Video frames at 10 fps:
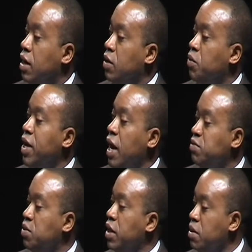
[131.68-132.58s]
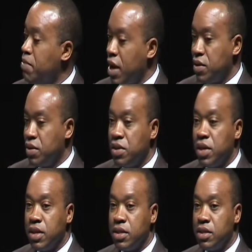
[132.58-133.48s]
we have to lean back on the
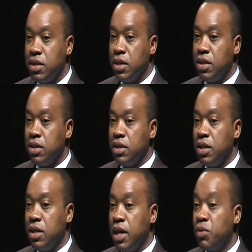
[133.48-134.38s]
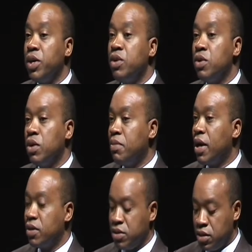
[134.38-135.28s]
things that we know
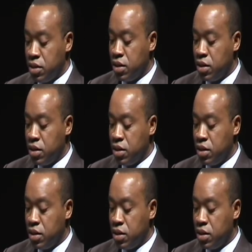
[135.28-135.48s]
about.